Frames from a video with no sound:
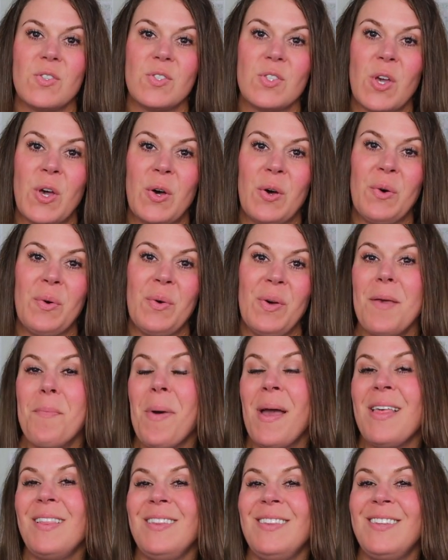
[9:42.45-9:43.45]
So it
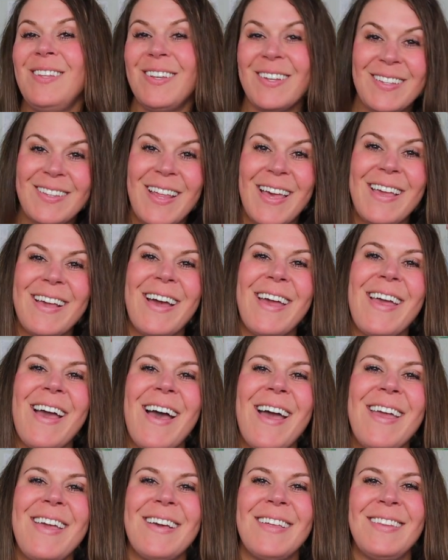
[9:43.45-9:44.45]
might look like I
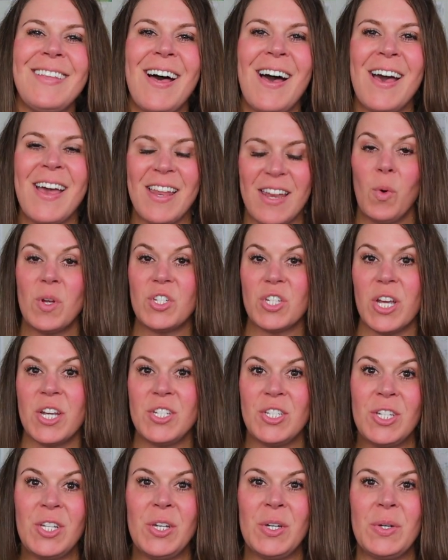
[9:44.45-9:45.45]
hike a lot, which I
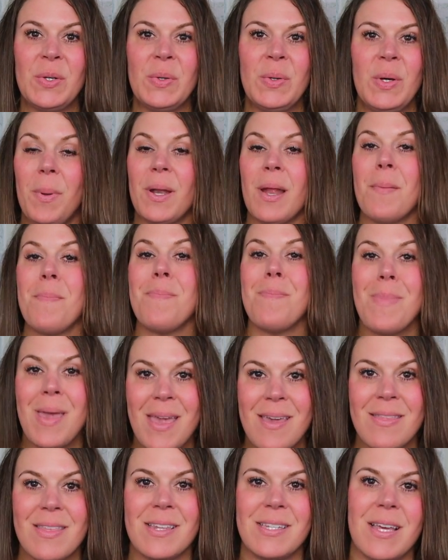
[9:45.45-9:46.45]
do, but I
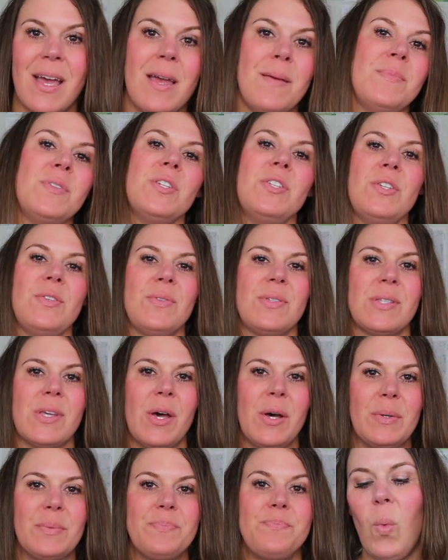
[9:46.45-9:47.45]
make the time to do
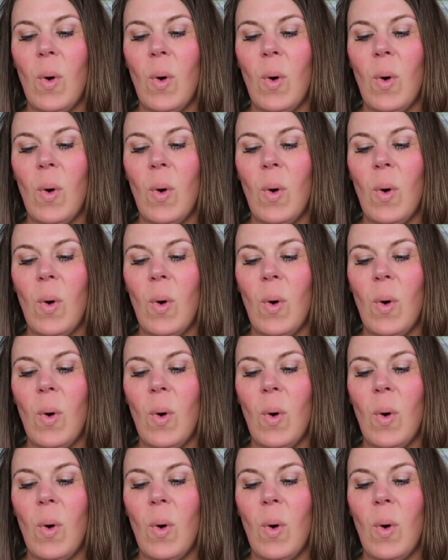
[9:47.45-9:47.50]
so.